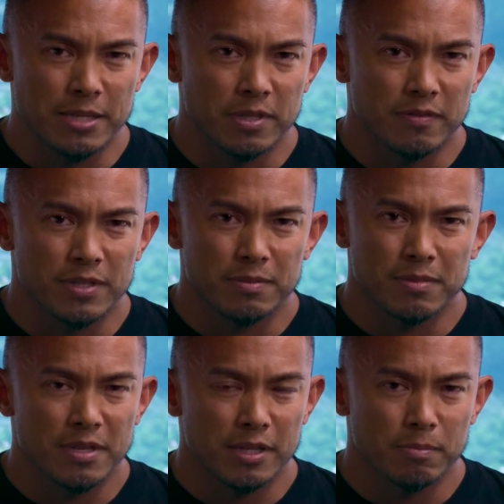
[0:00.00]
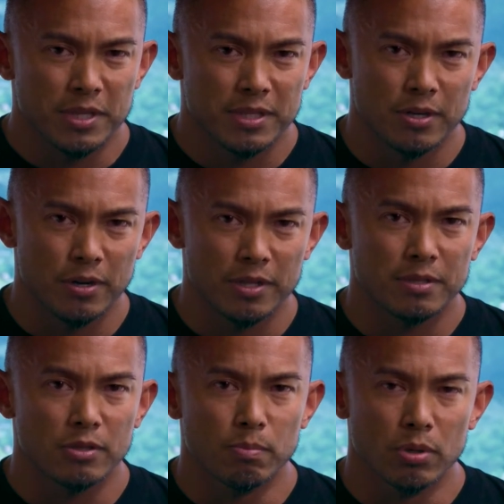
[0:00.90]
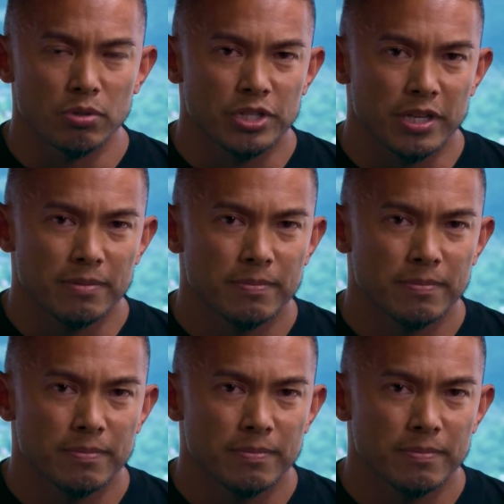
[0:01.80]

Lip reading: me of. Just nothing but serious, no bullshit.